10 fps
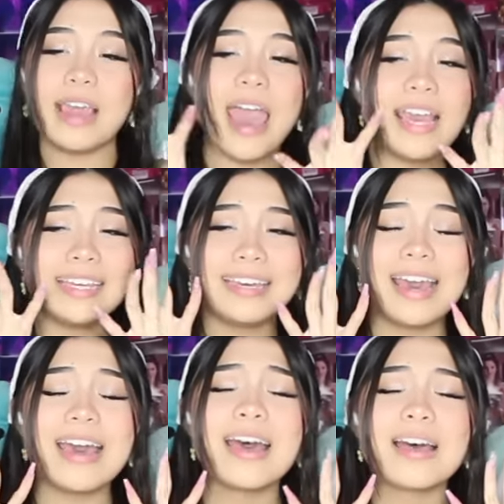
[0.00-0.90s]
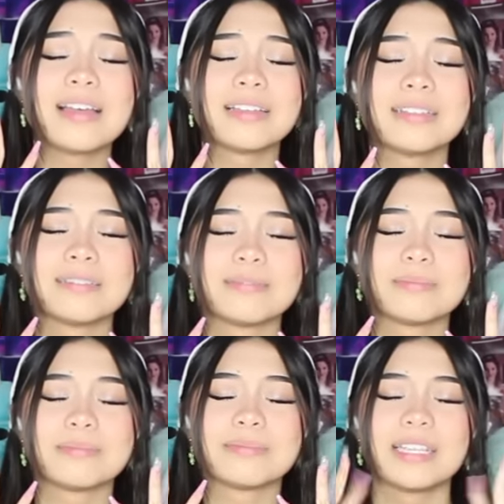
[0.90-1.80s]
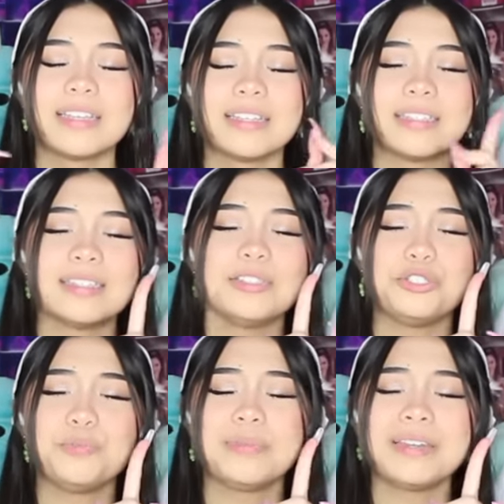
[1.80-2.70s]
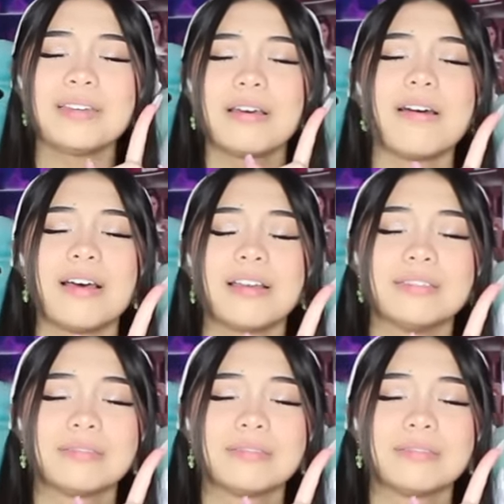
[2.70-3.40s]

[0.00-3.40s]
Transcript: Yeah, yeah. Since you've been gone,